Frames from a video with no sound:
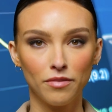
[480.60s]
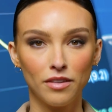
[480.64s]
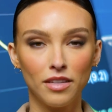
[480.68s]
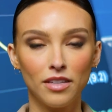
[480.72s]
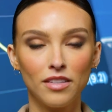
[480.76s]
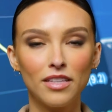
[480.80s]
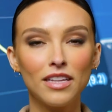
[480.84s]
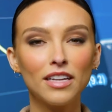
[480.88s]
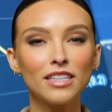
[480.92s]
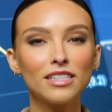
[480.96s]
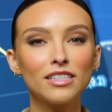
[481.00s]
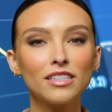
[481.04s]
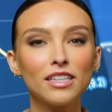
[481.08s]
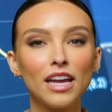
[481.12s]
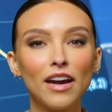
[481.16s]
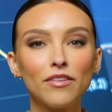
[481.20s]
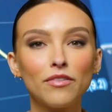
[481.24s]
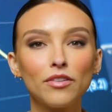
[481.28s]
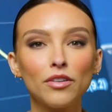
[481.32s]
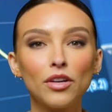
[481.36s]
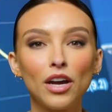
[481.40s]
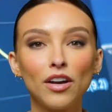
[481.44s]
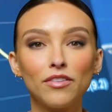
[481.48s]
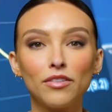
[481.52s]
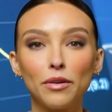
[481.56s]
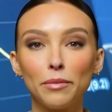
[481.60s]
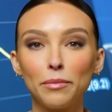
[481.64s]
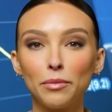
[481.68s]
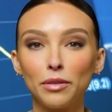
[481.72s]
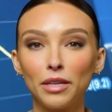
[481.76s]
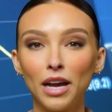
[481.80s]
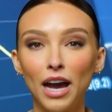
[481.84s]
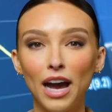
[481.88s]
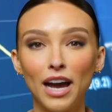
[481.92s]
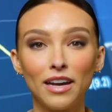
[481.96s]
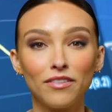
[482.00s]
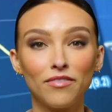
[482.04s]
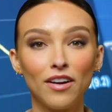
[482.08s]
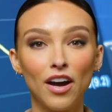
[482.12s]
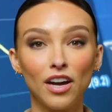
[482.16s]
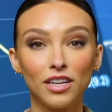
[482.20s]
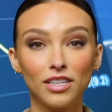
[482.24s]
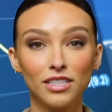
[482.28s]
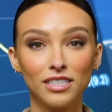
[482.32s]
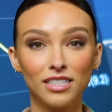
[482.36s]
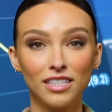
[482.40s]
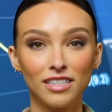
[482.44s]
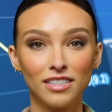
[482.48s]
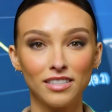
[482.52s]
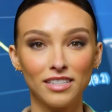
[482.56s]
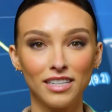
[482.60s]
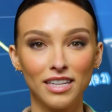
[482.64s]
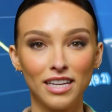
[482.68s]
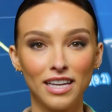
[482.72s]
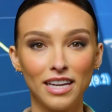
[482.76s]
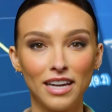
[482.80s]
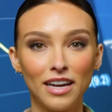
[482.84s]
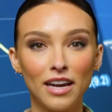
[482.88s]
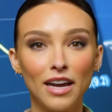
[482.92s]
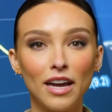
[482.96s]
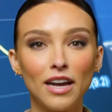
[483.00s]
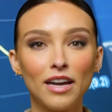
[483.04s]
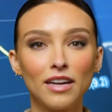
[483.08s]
This level of implied volatility